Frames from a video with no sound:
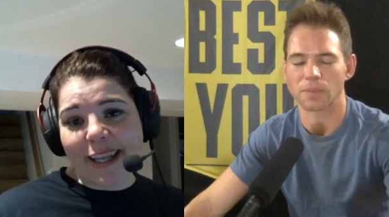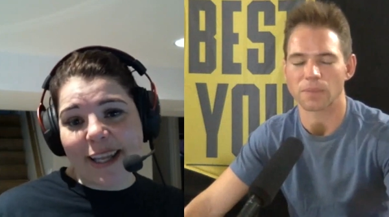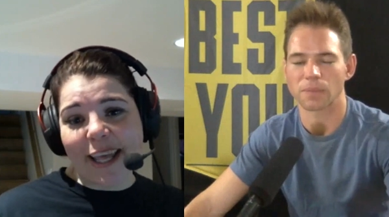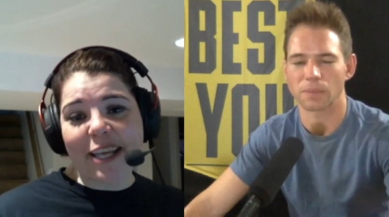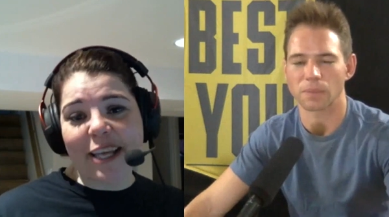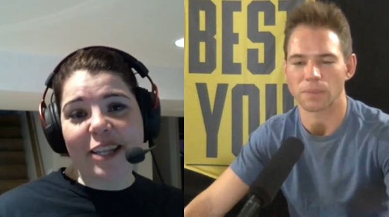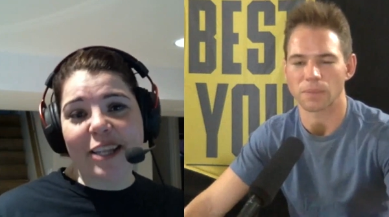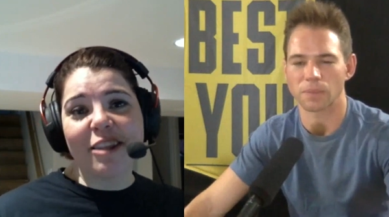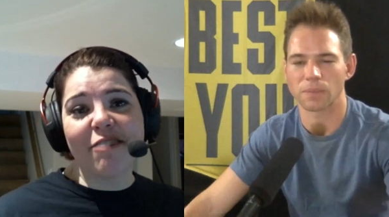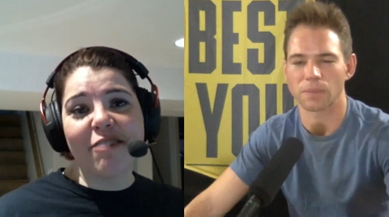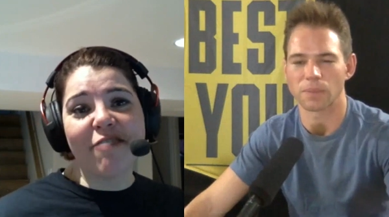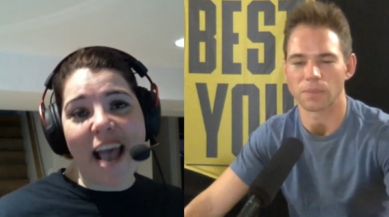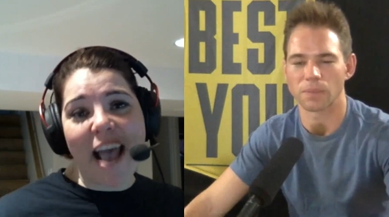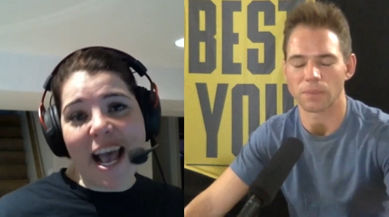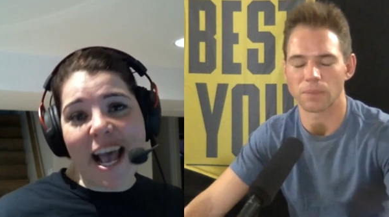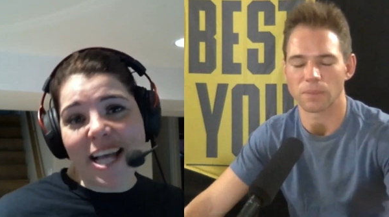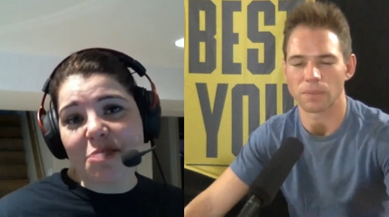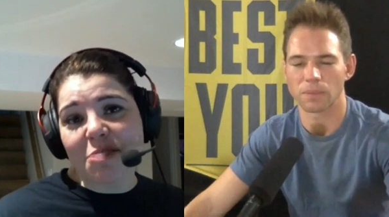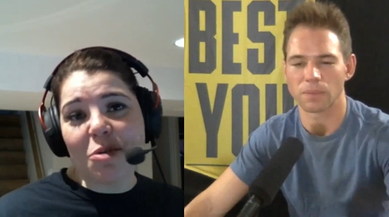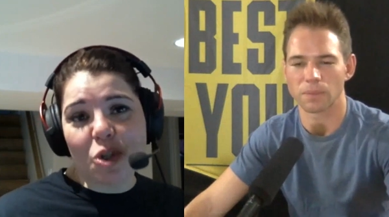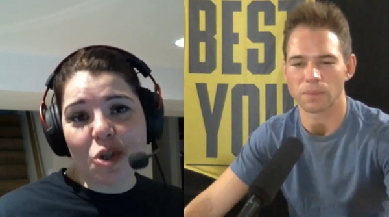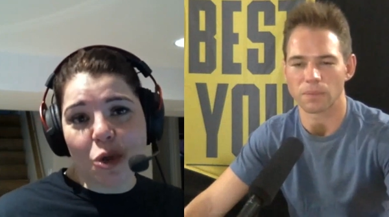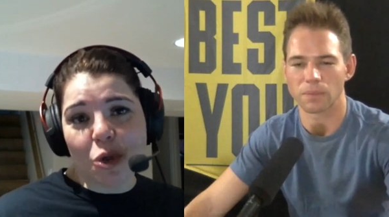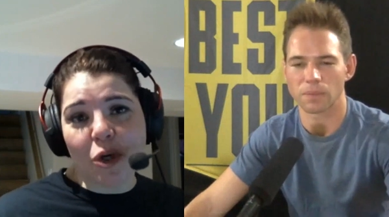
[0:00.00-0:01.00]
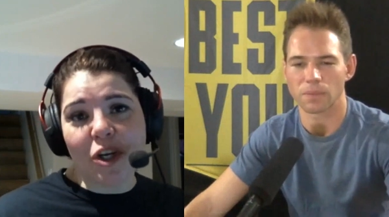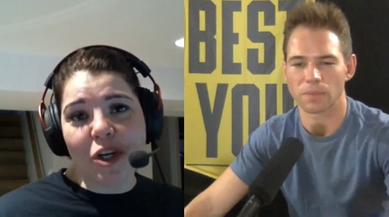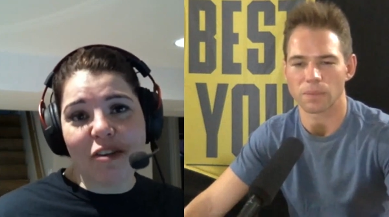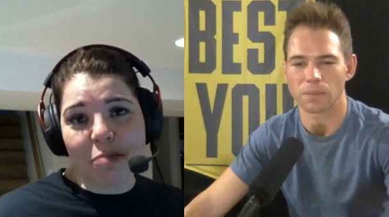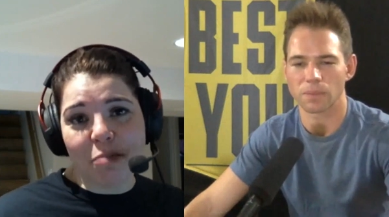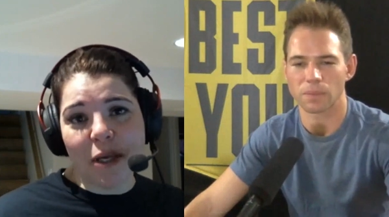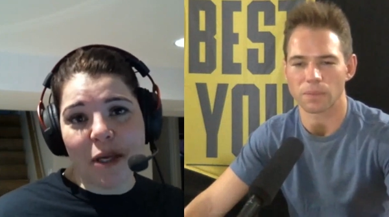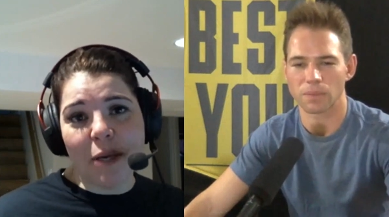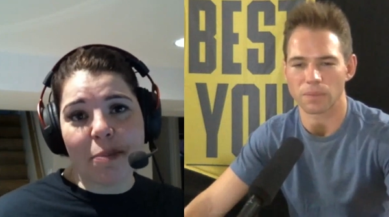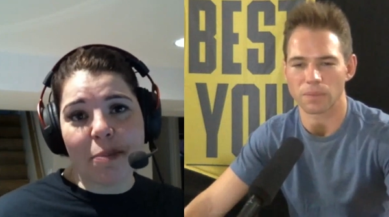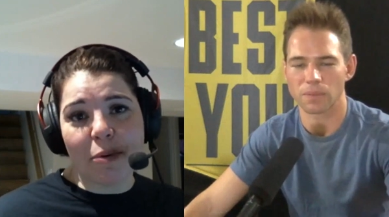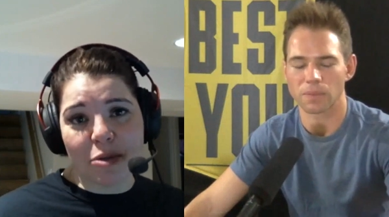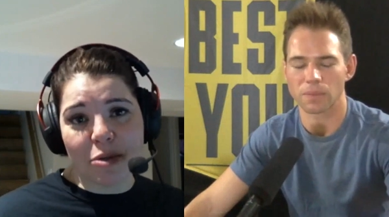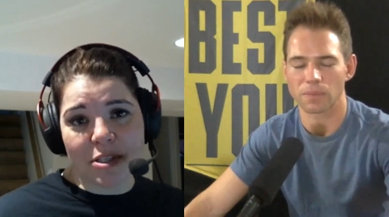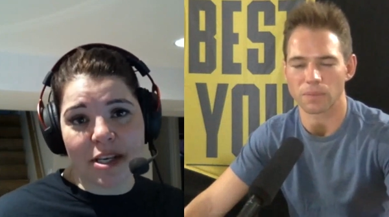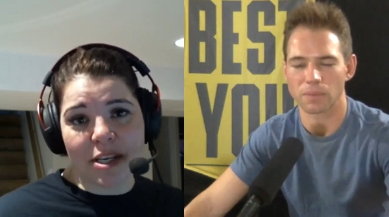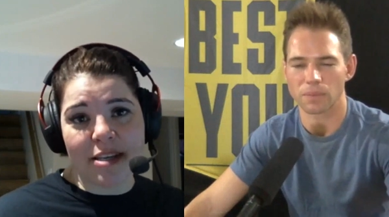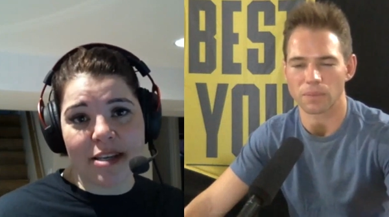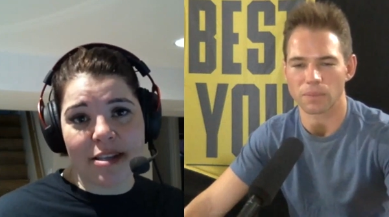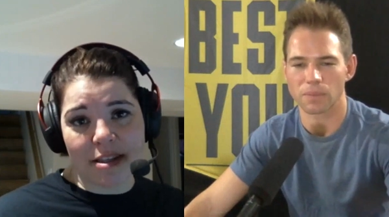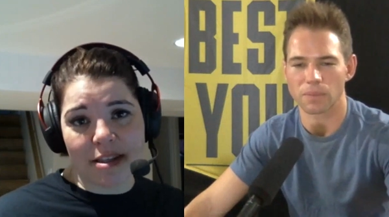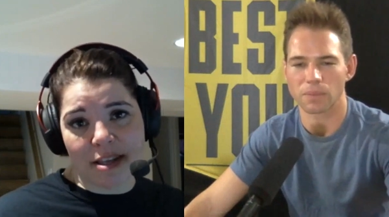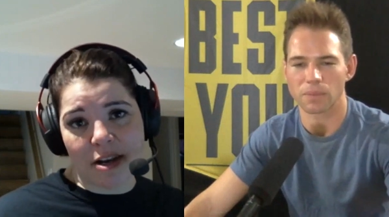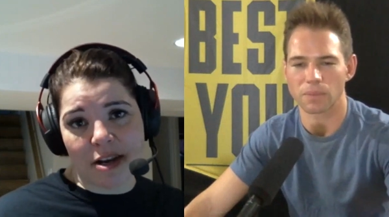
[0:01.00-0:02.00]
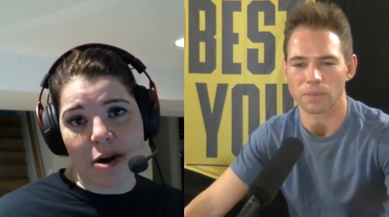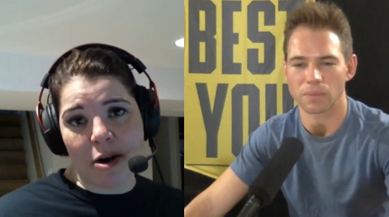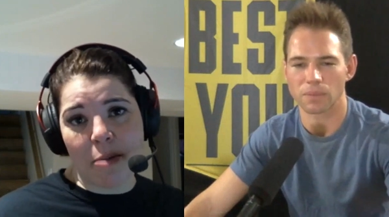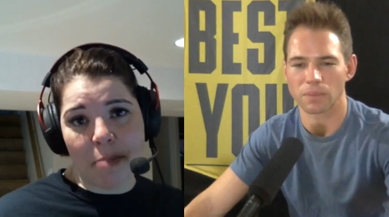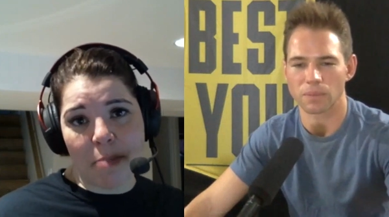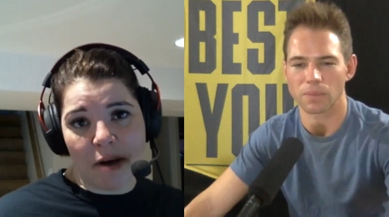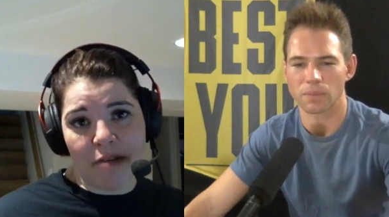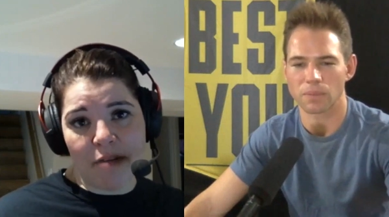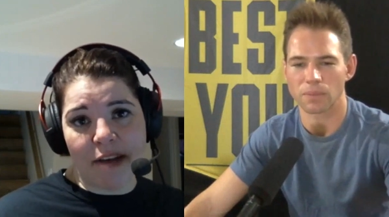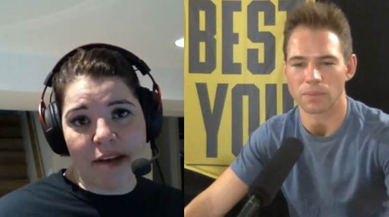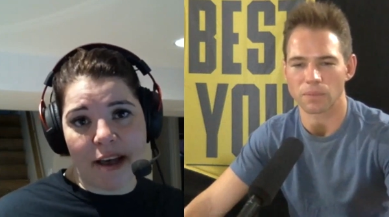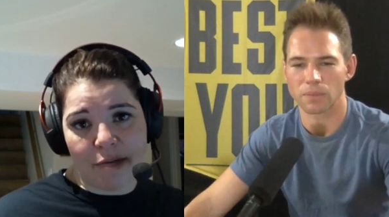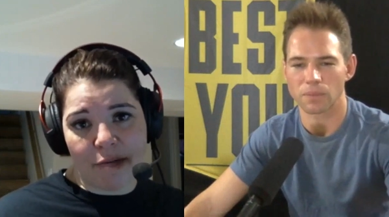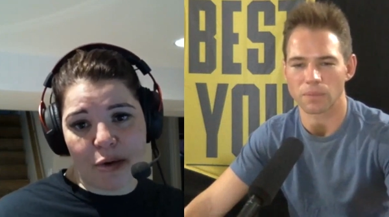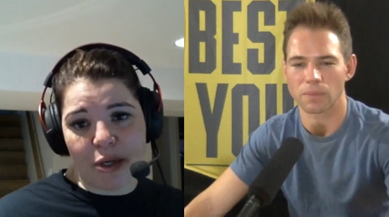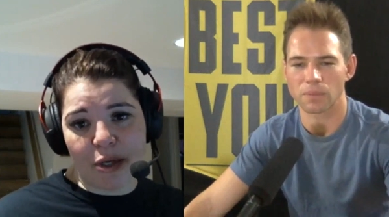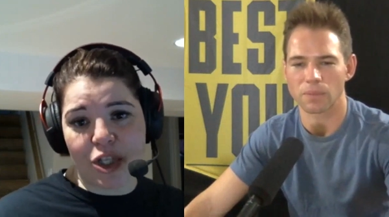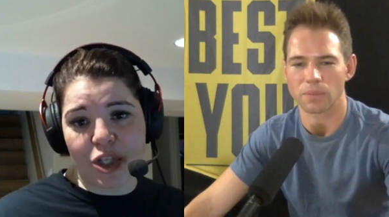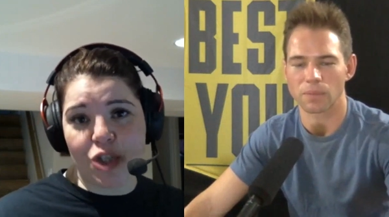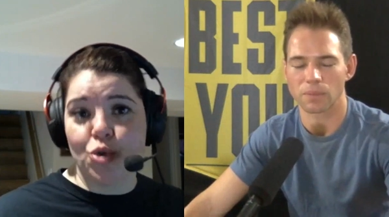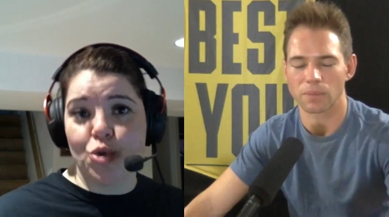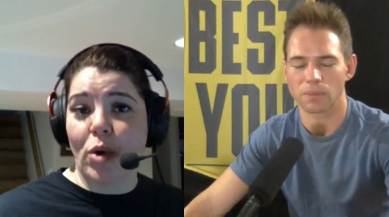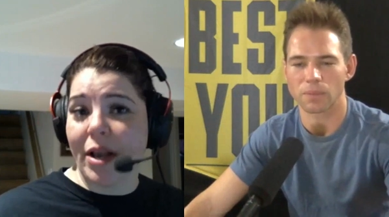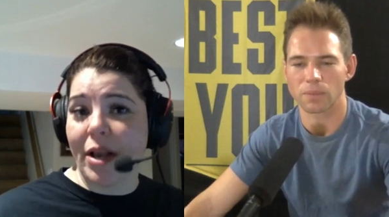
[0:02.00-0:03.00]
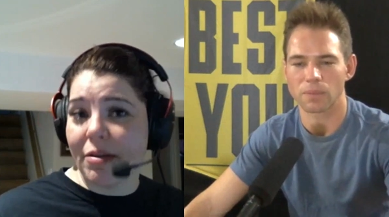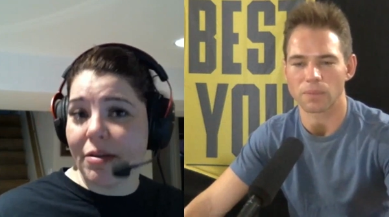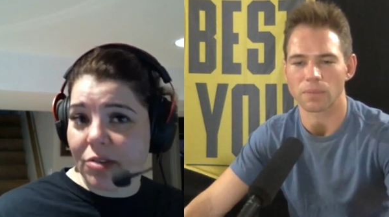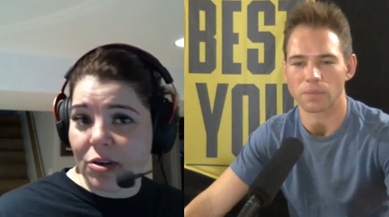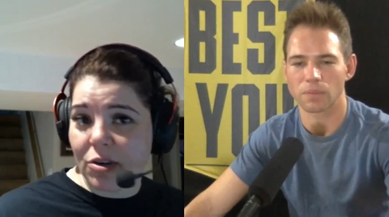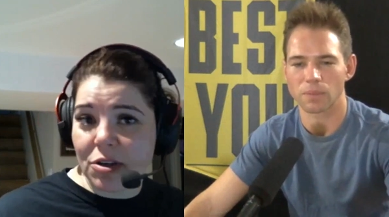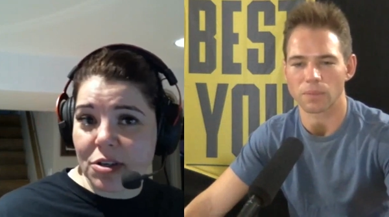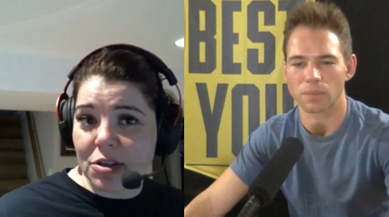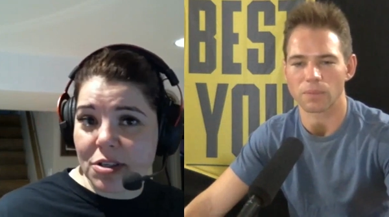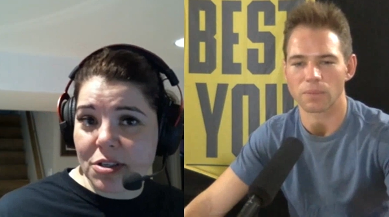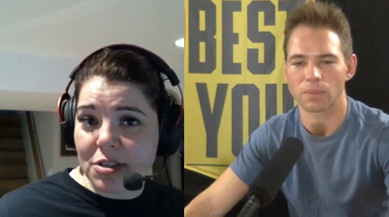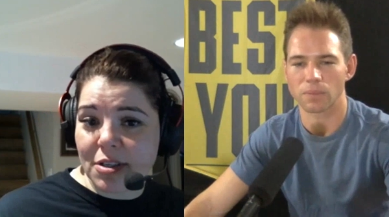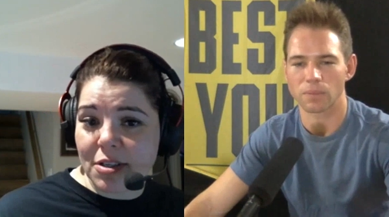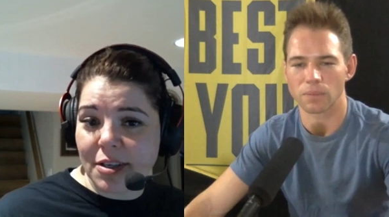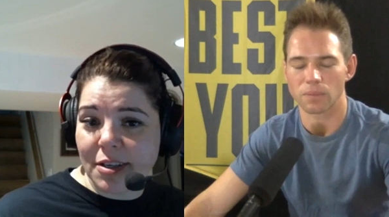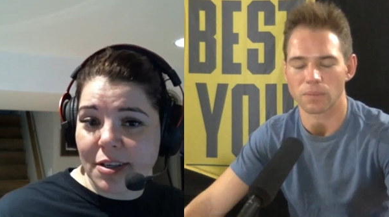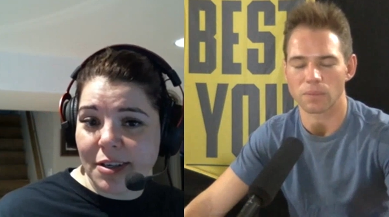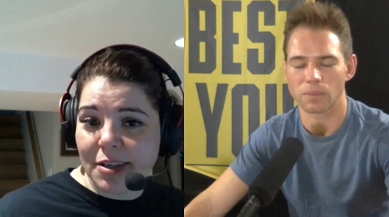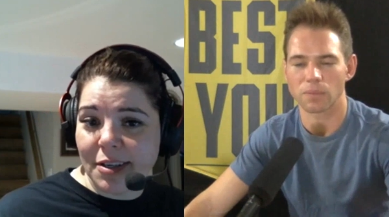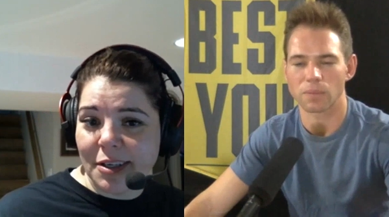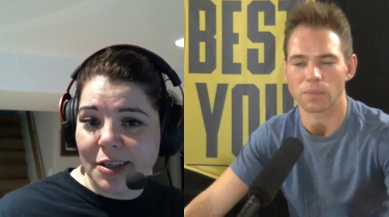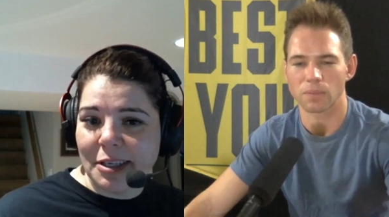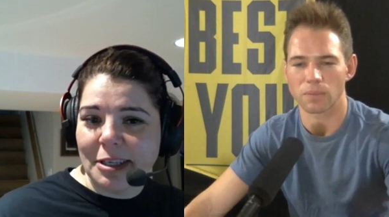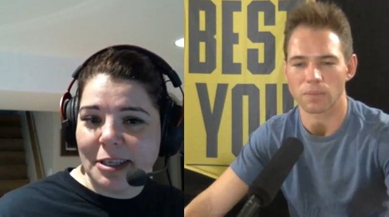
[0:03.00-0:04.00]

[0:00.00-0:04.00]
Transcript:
Speaker 1: Like the vast majority of people say that they're above average drivers,